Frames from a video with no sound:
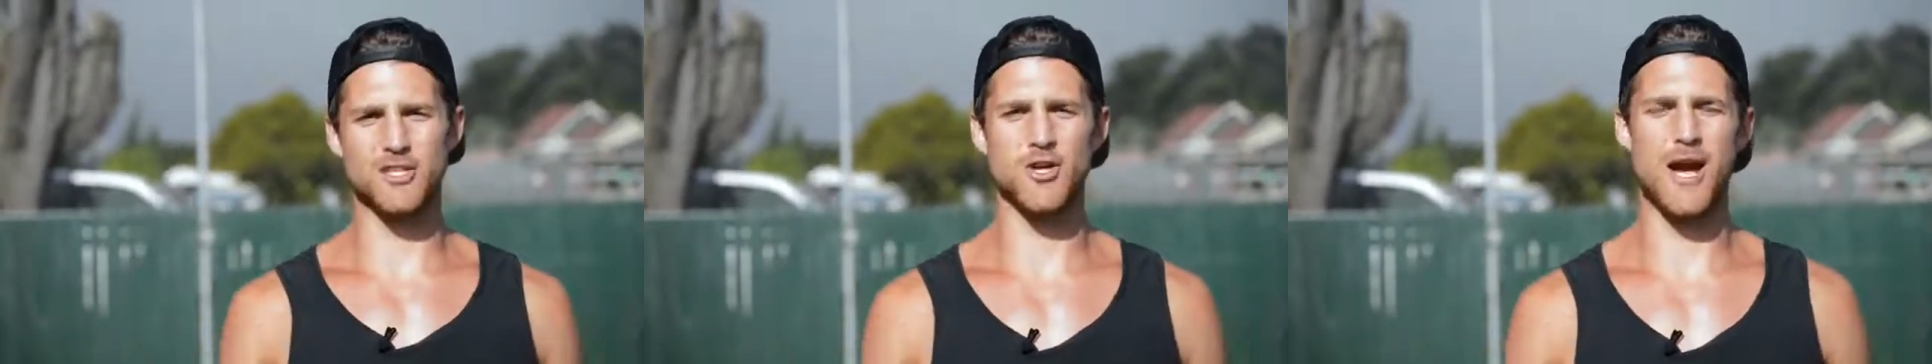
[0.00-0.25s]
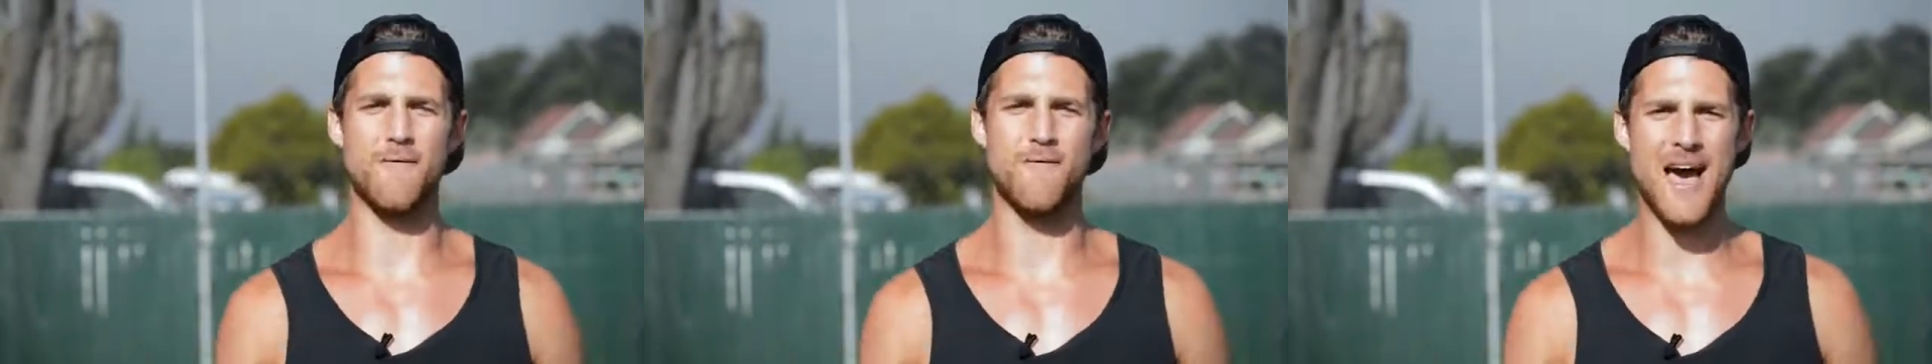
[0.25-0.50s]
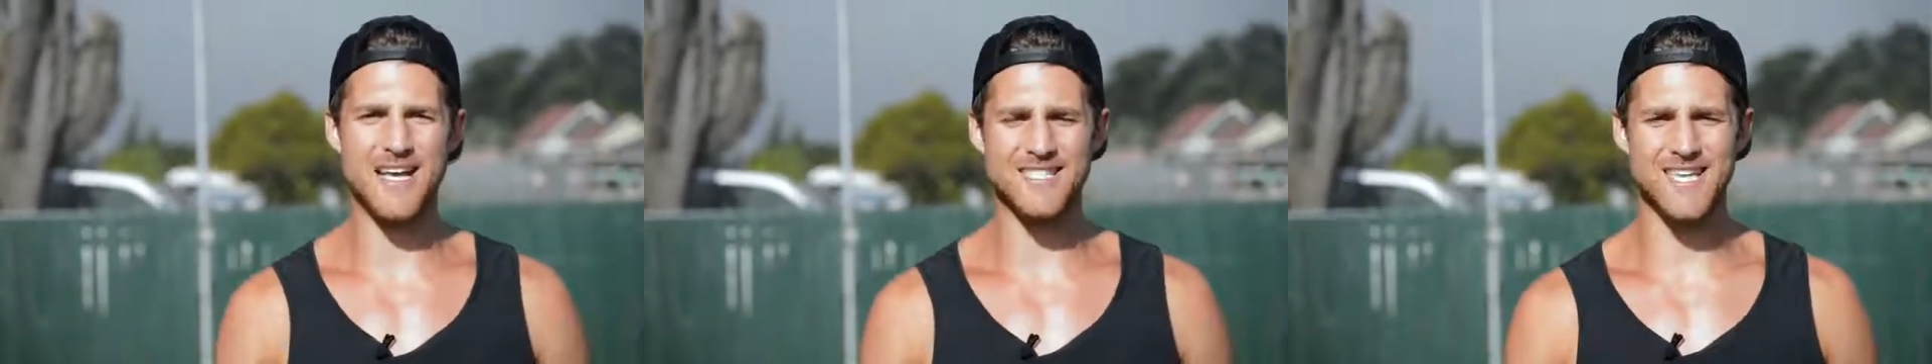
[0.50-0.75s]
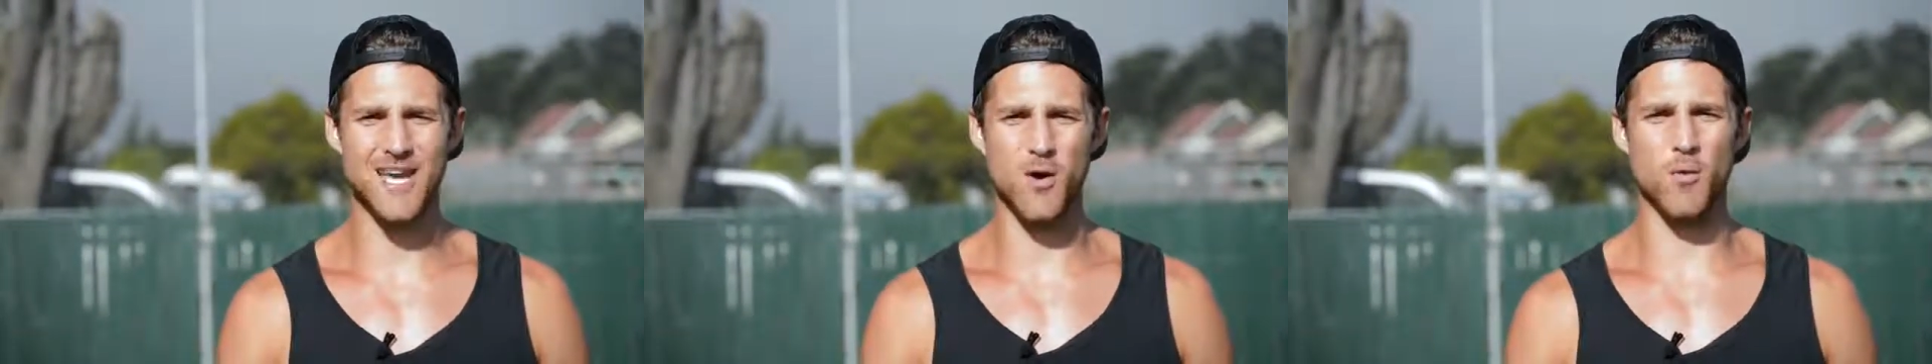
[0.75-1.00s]
try
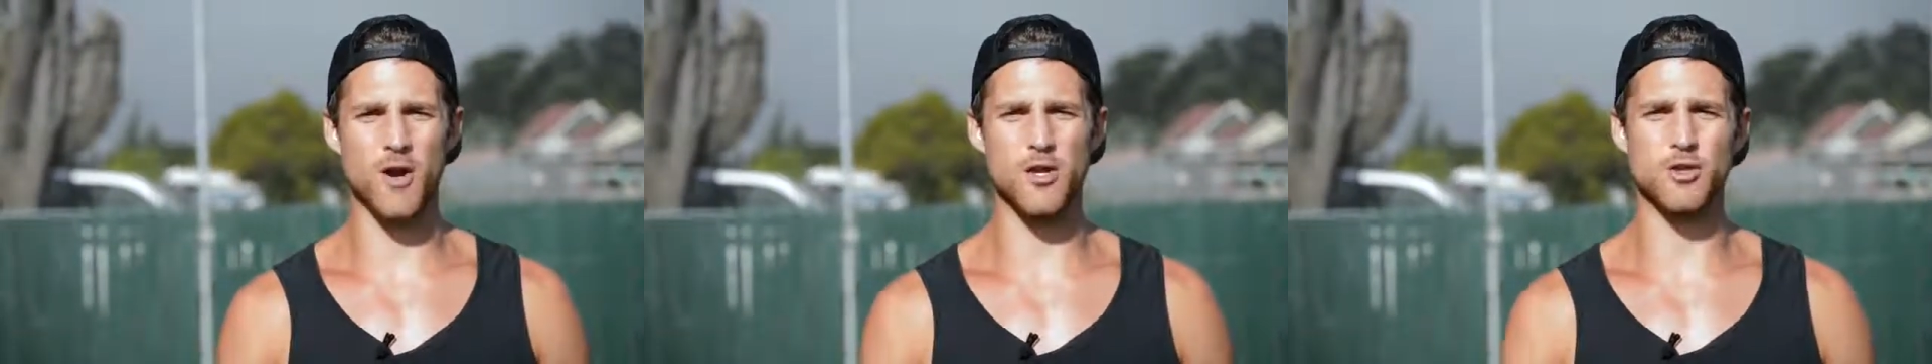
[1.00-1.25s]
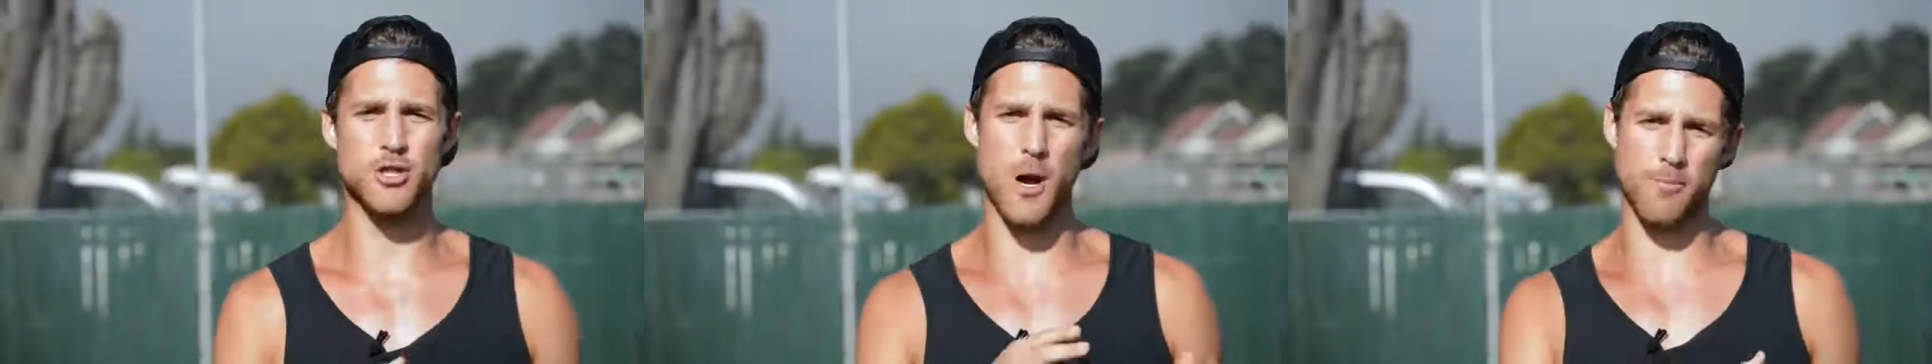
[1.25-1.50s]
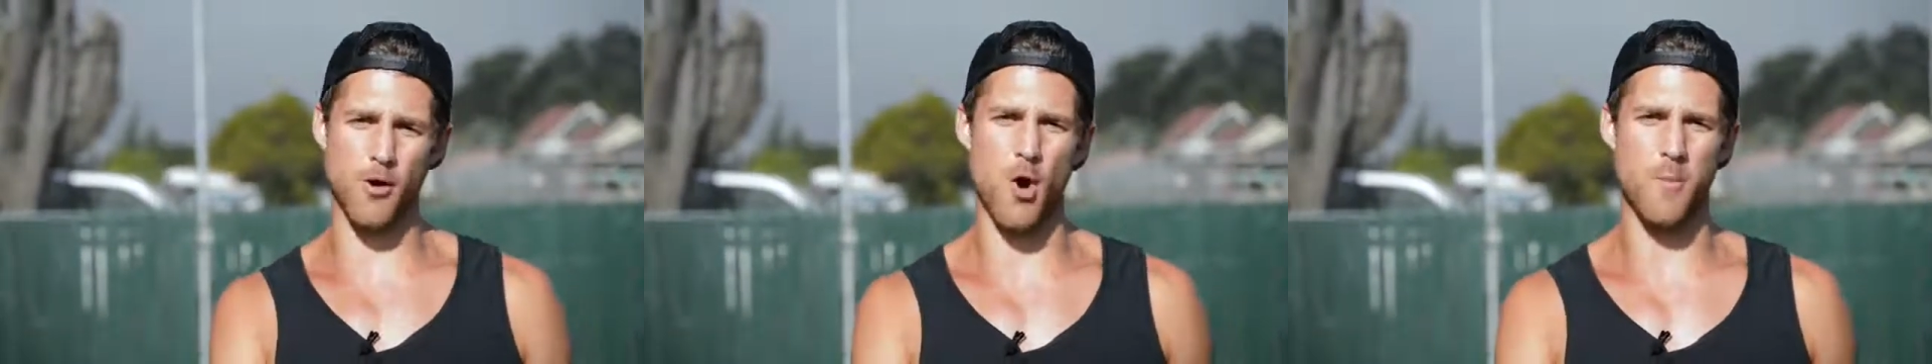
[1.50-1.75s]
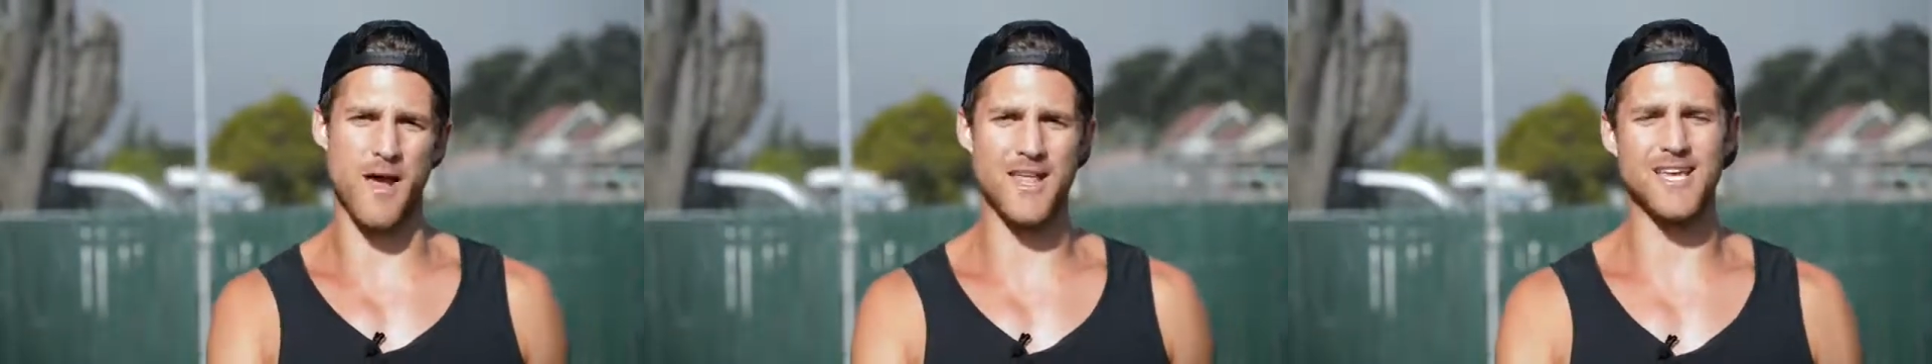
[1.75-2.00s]
fasting where you jump
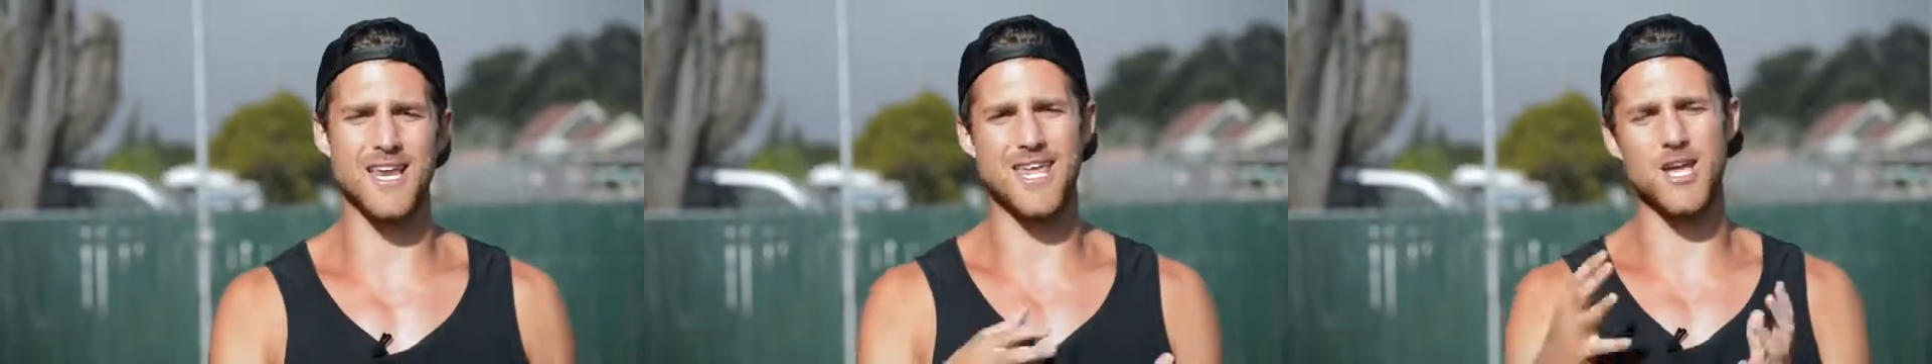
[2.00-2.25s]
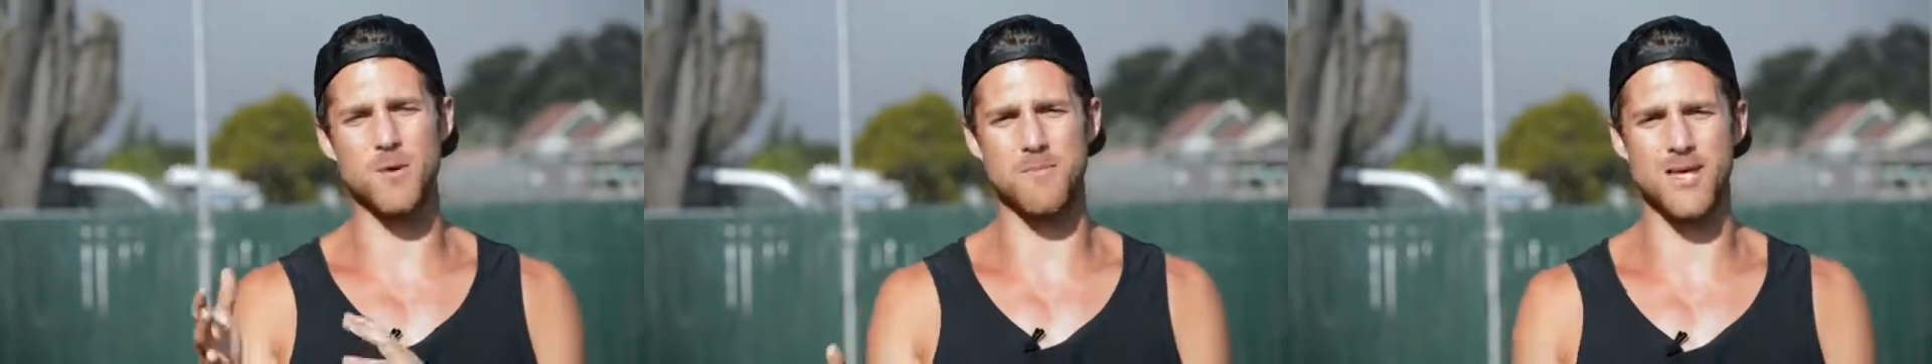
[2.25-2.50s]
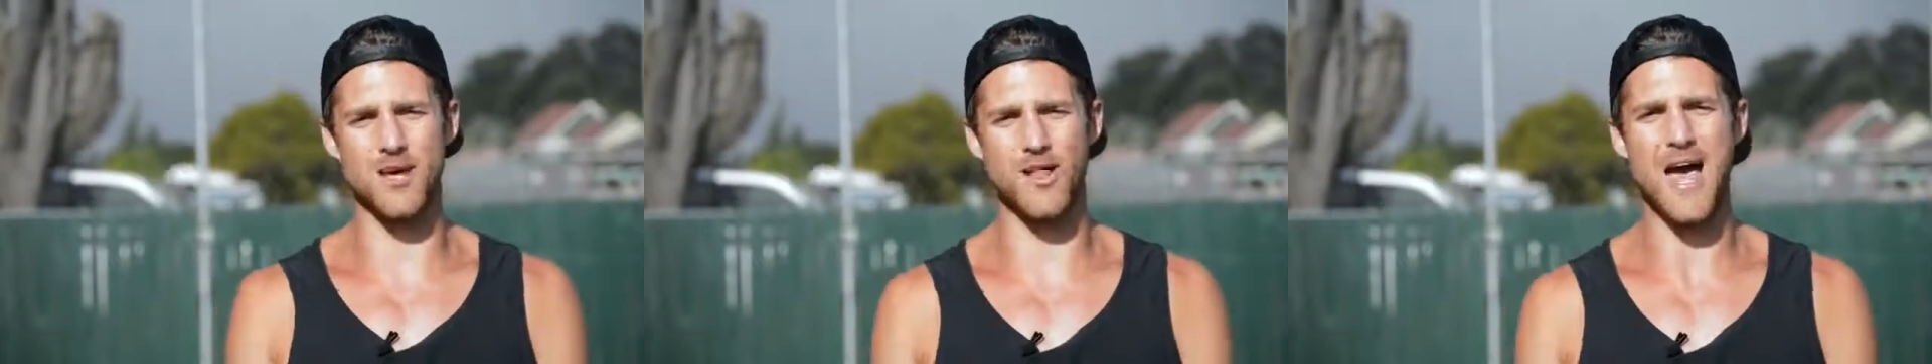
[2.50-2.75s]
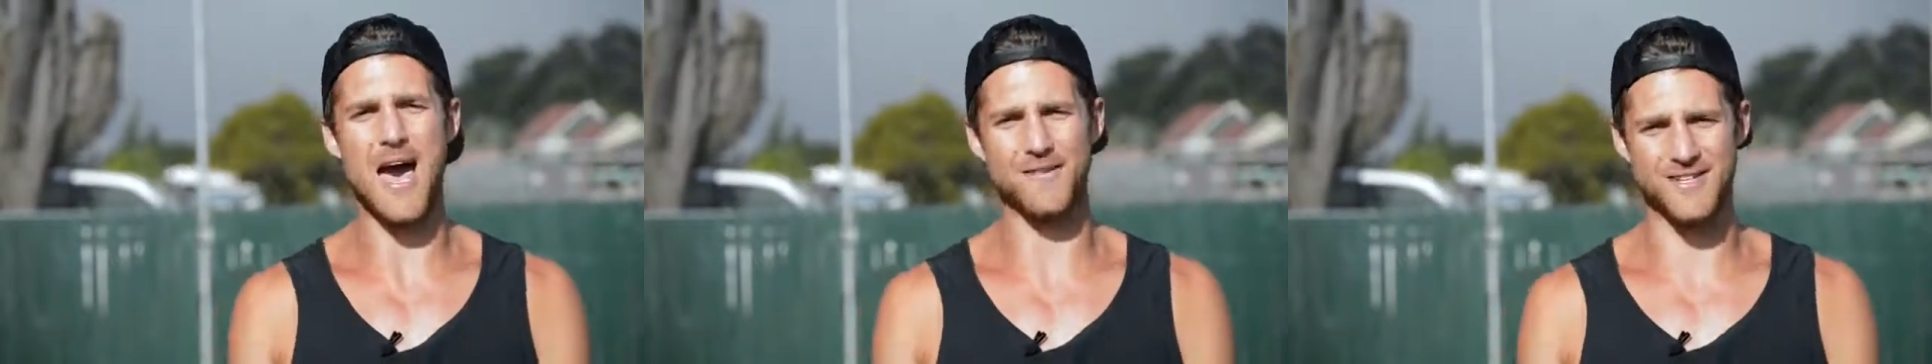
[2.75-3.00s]
rope and then eat your
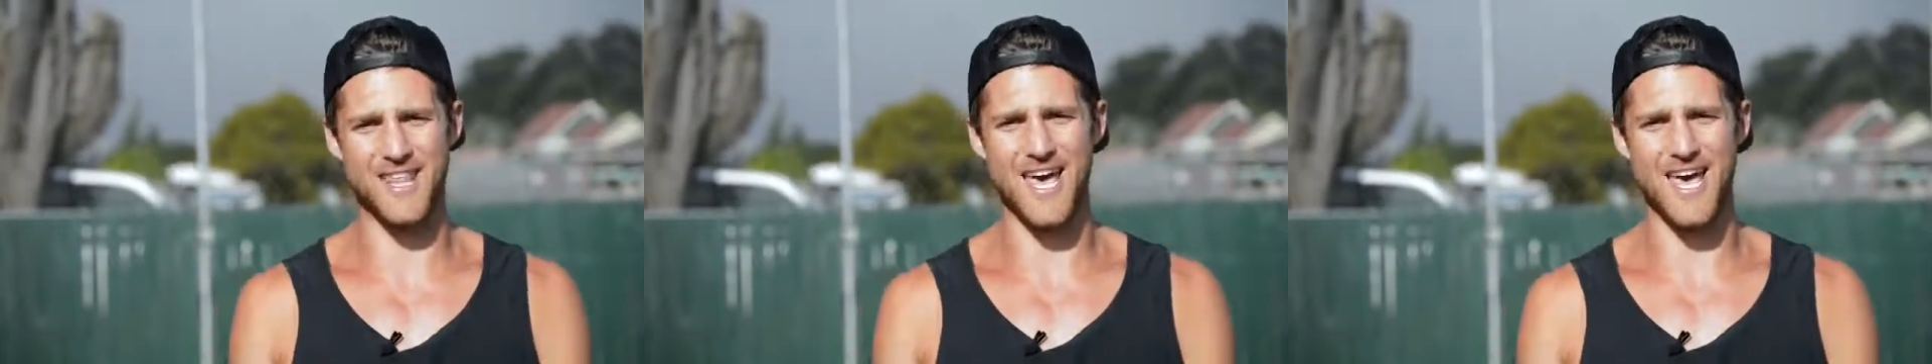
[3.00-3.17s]
meal after